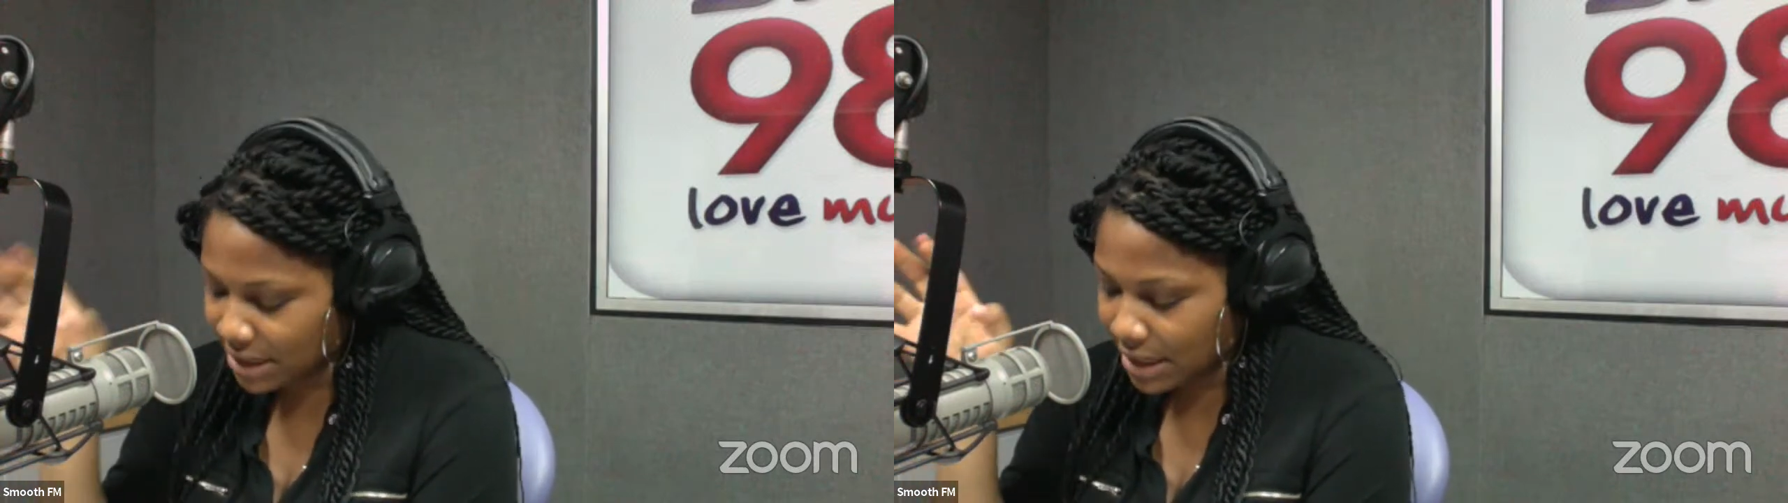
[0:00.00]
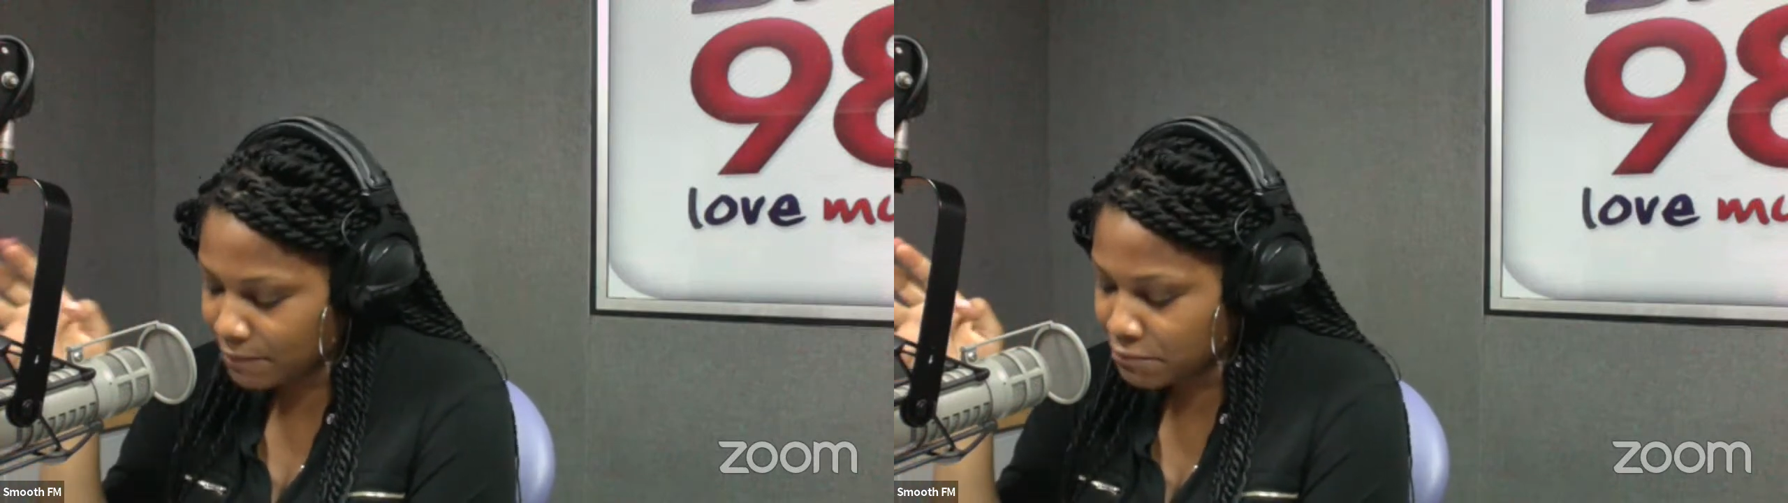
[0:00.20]

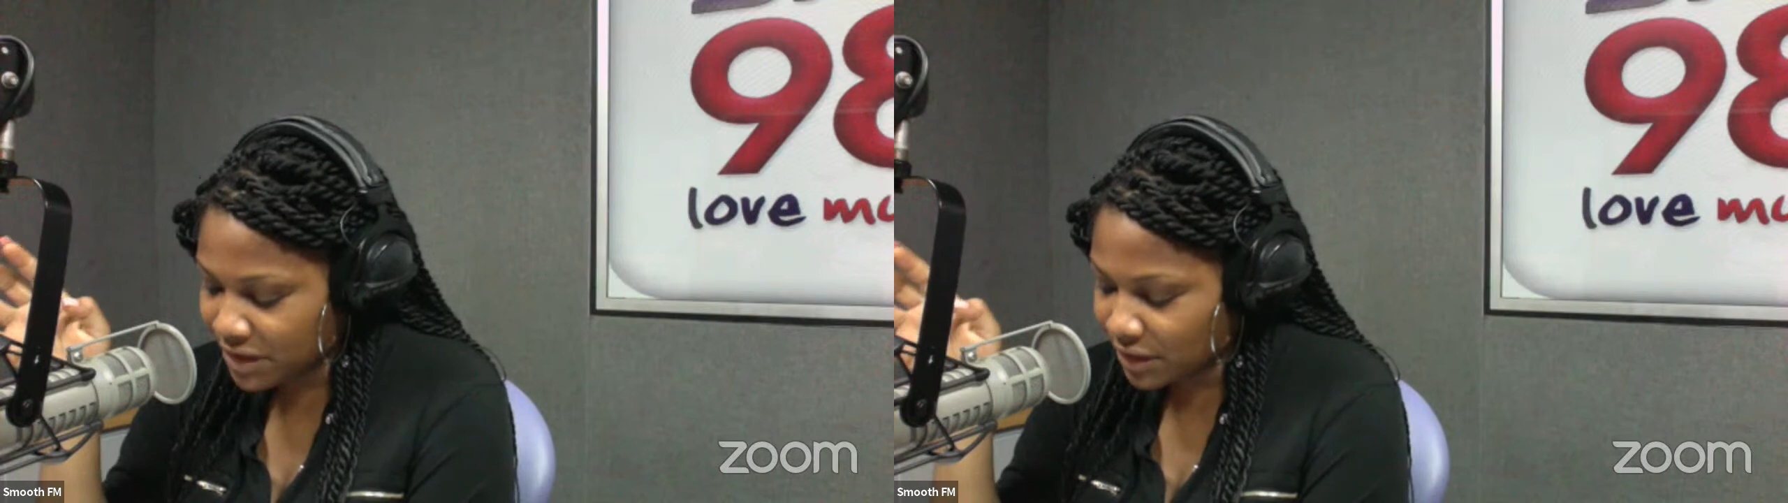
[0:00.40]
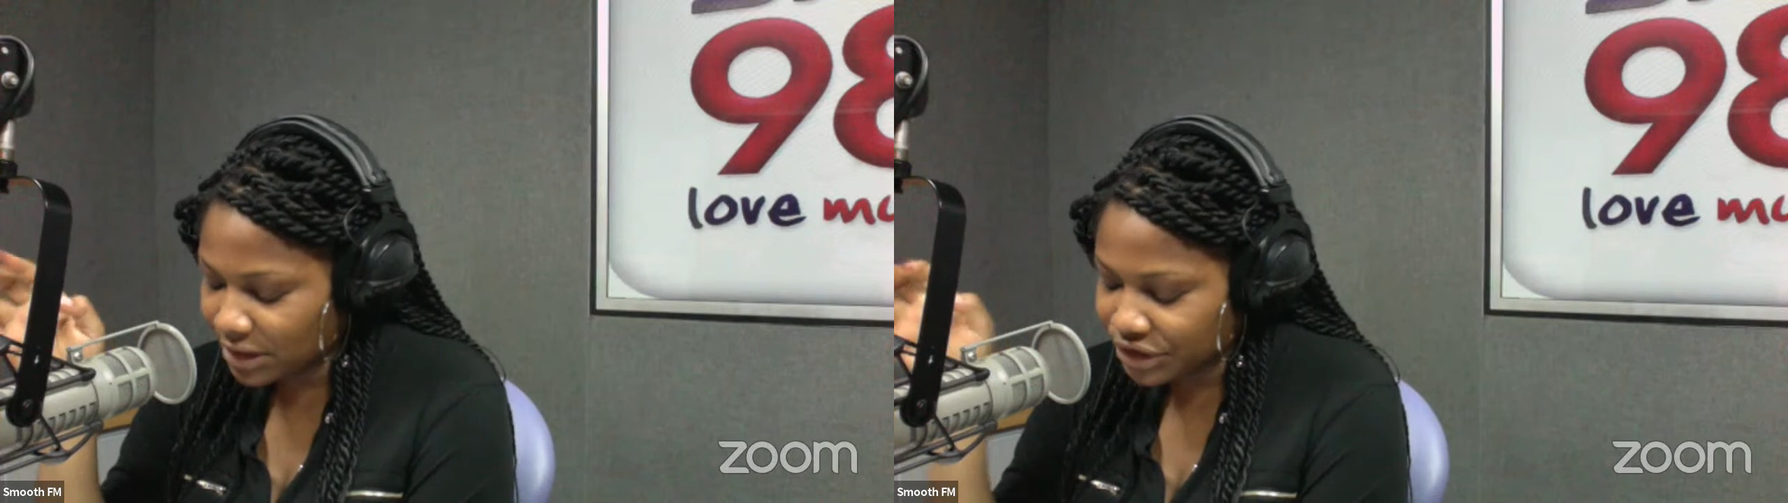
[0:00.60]
uh,
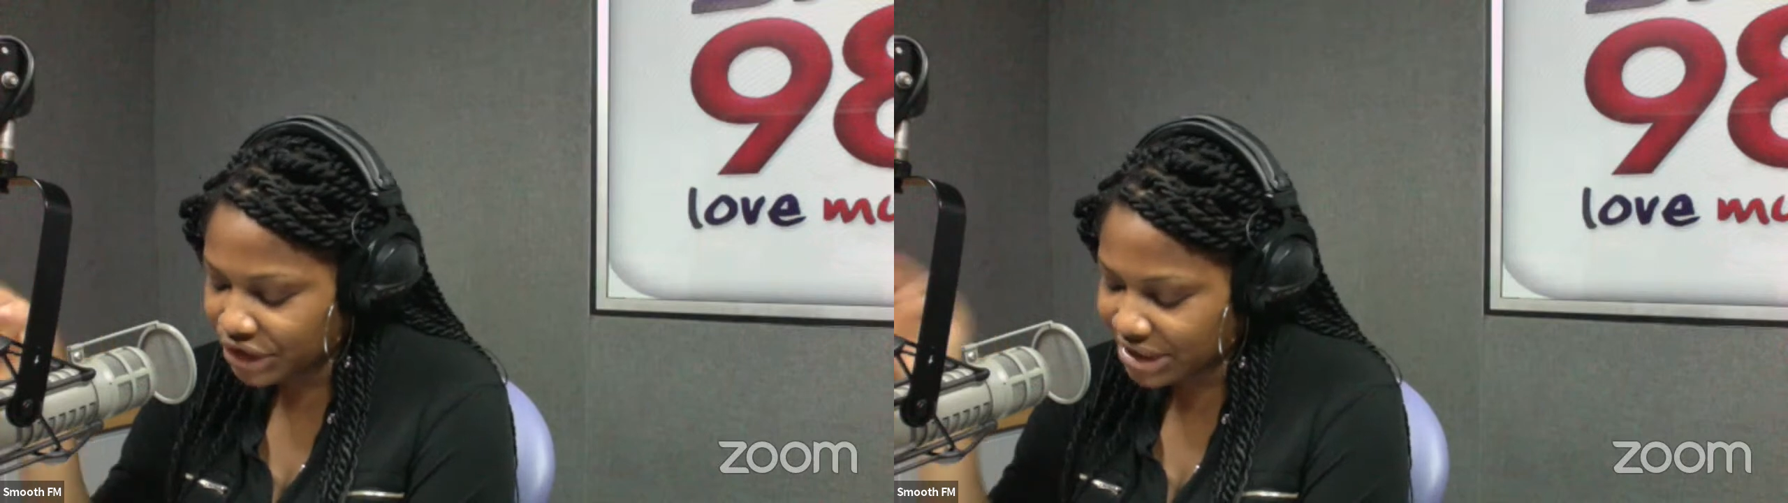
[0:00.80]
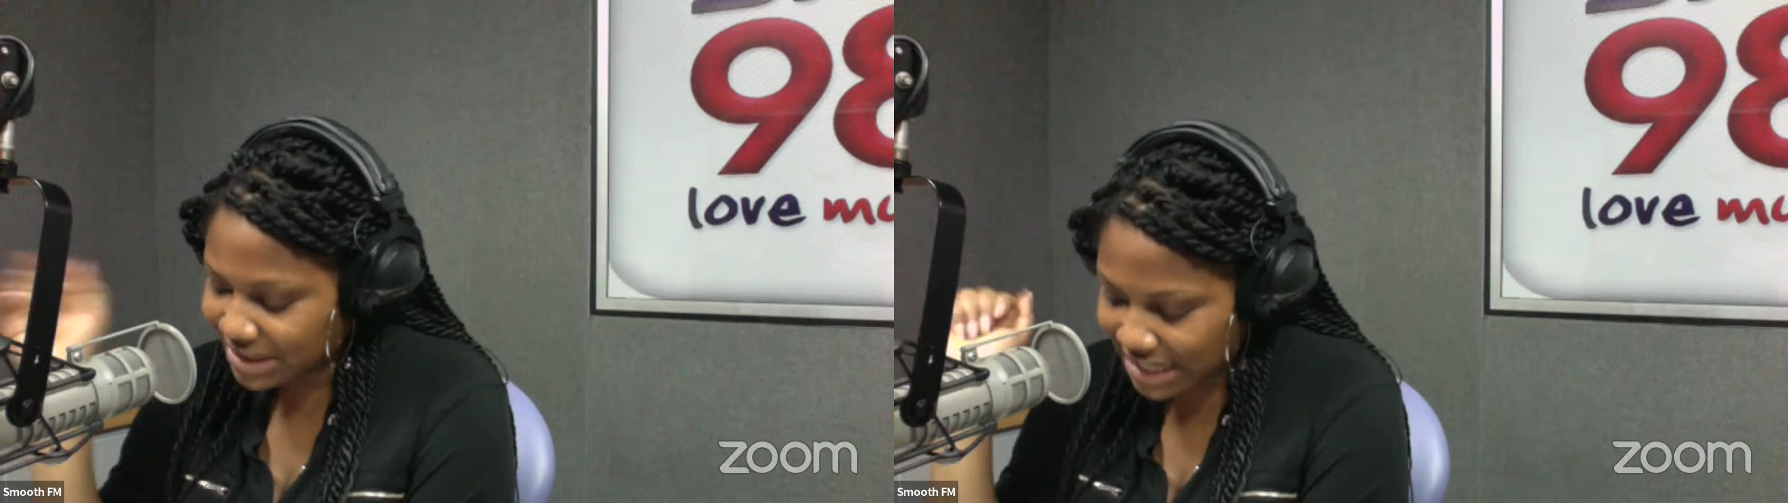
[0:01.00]

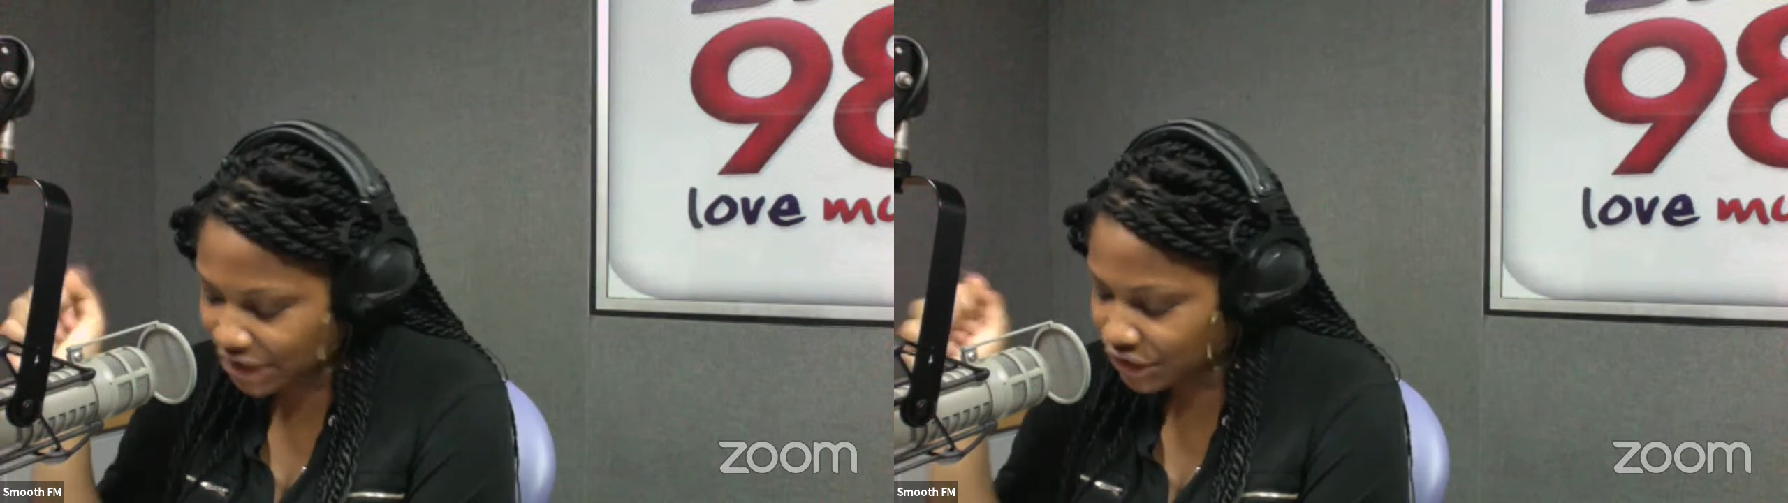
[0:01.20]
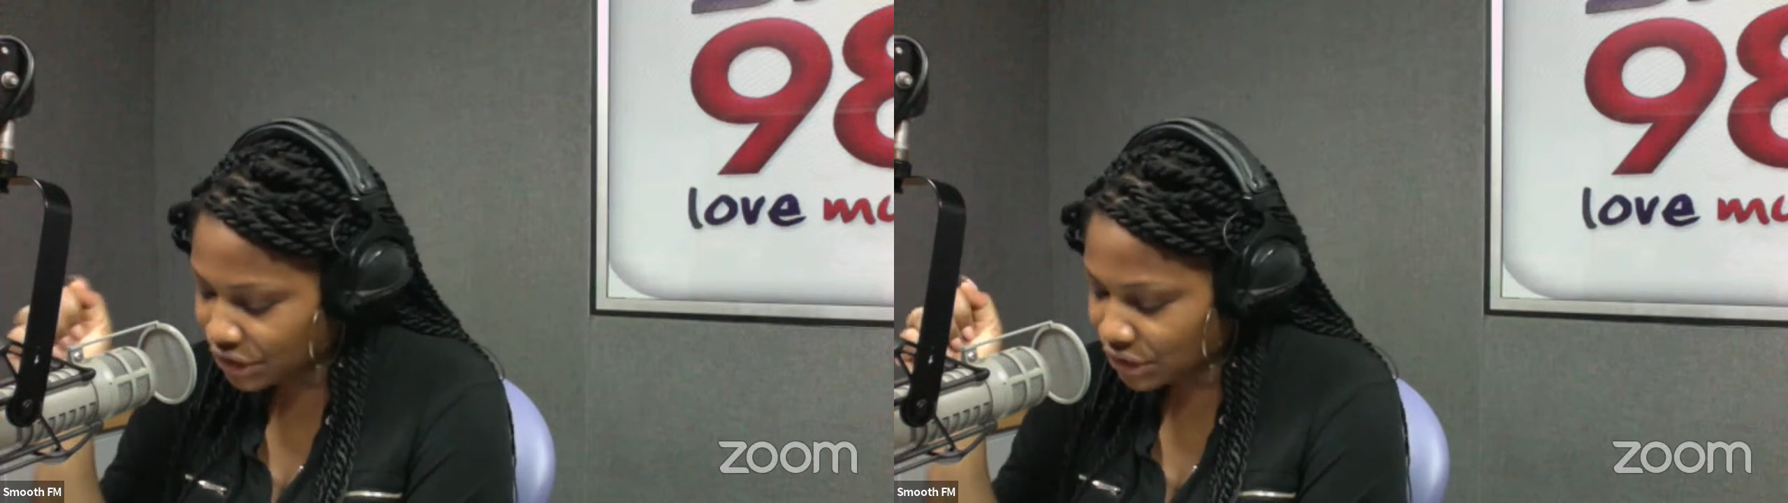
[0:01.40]
mythologies, and
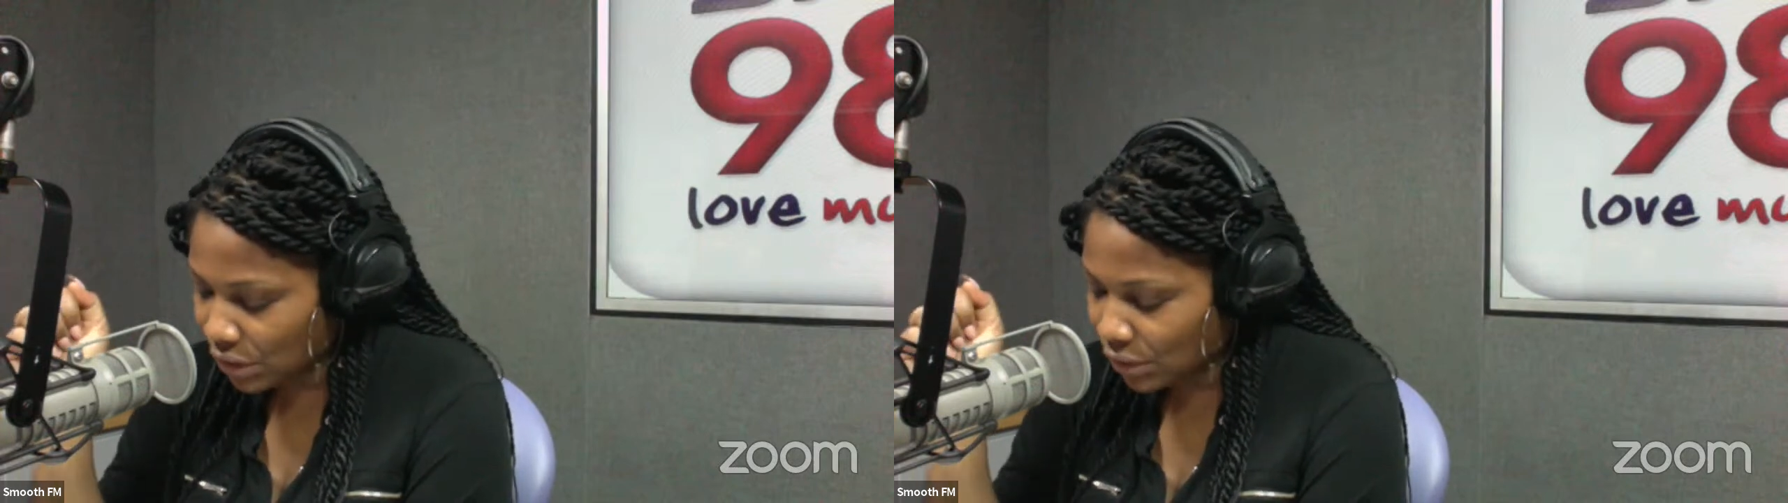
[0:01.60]
ancient